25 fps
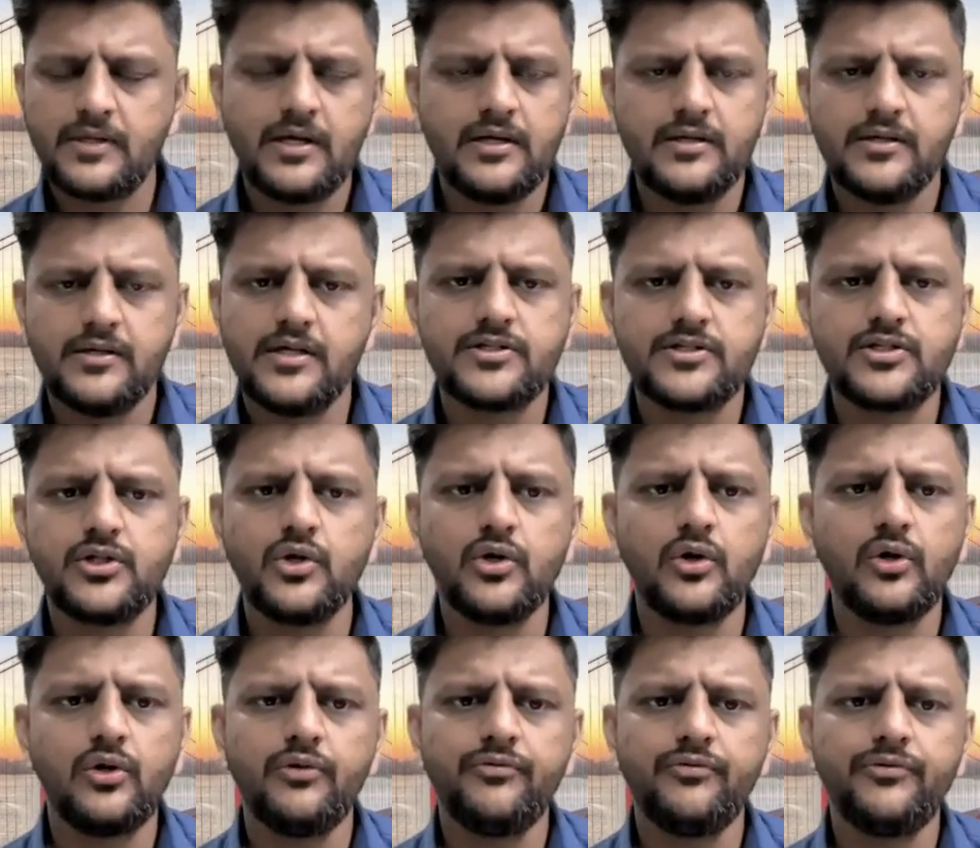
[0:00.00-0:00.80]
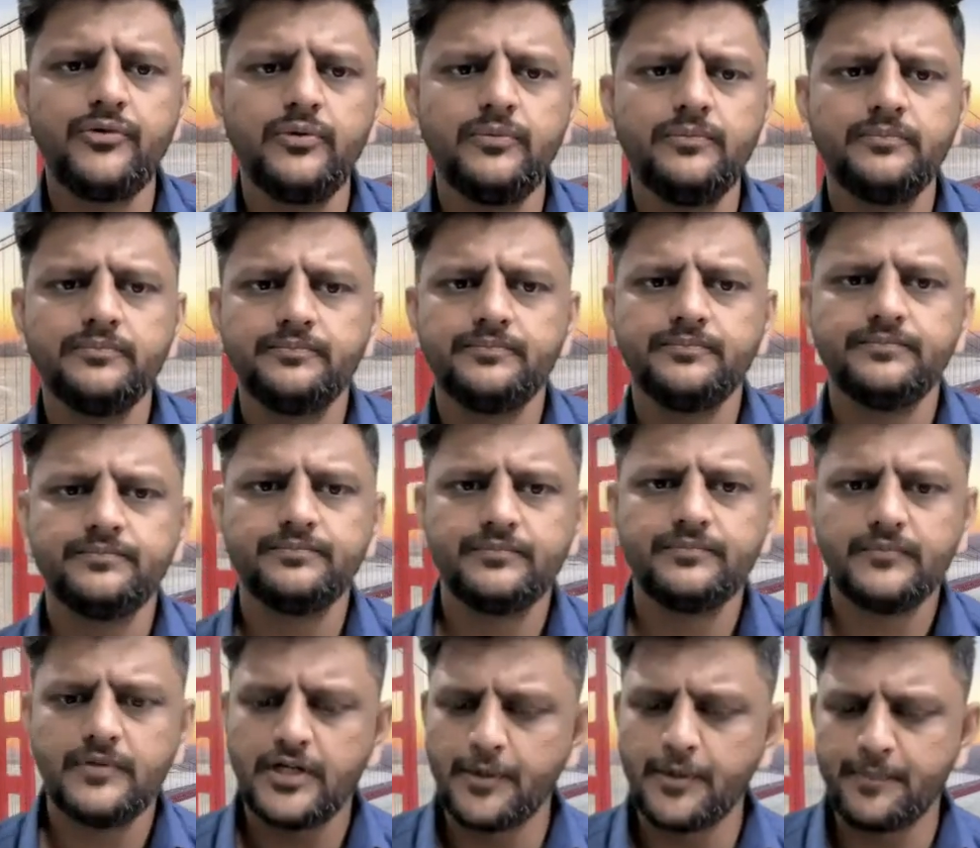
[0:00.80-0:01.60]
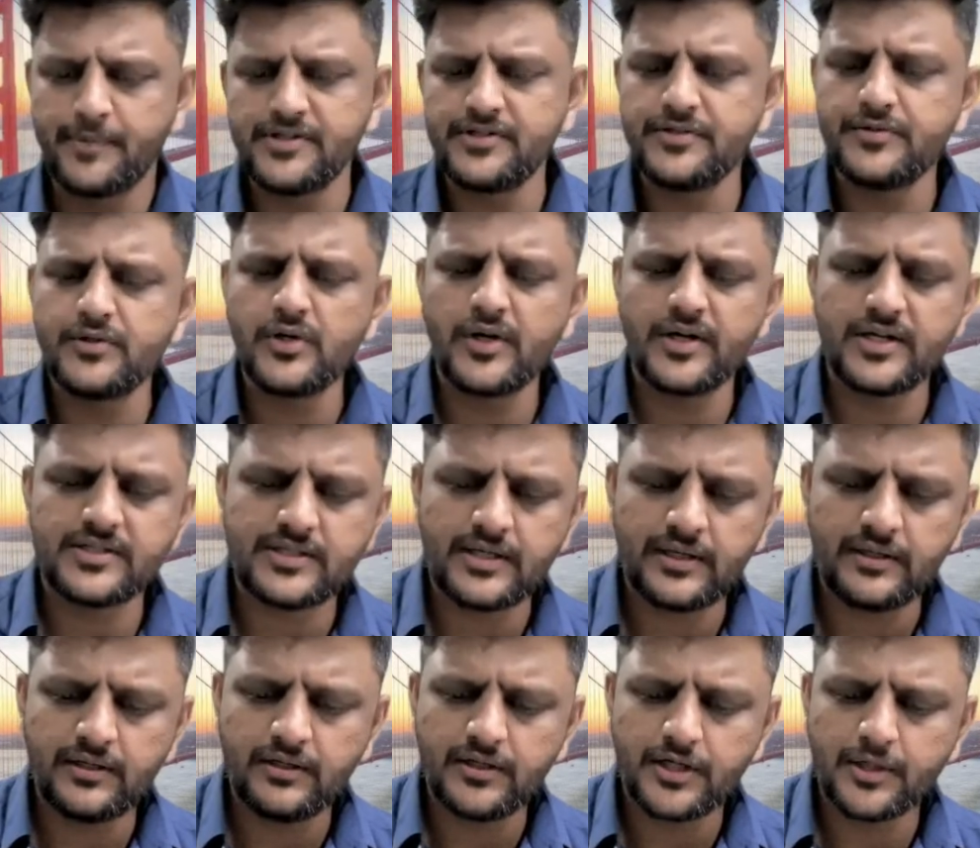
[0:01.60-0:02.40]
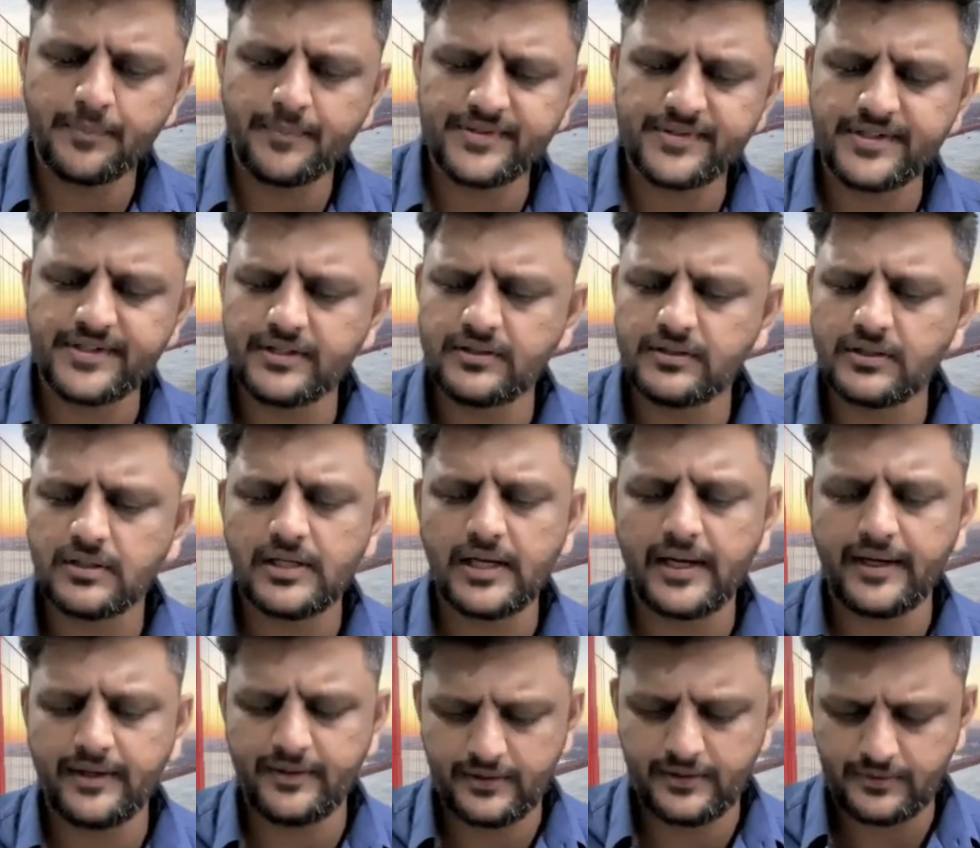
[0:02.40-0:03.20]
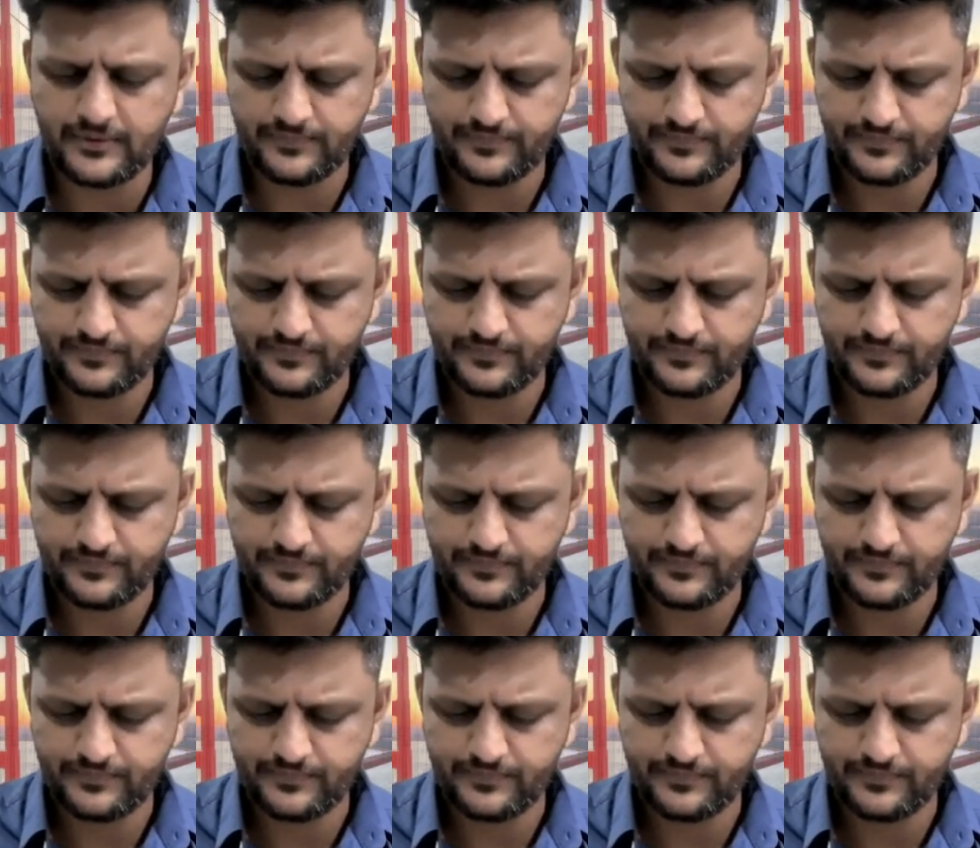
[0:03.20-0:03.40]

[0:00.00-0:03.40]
Yes, all of you? Represent, you understand, na? Representing the client.